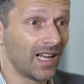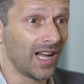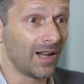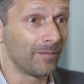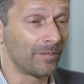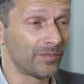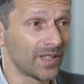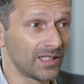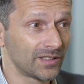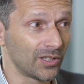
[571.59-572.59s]
Um,
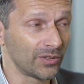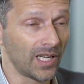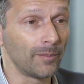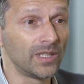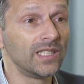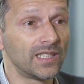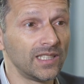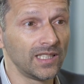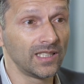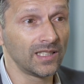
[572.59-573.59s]
so the
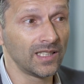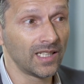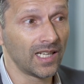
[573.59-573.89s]
ability,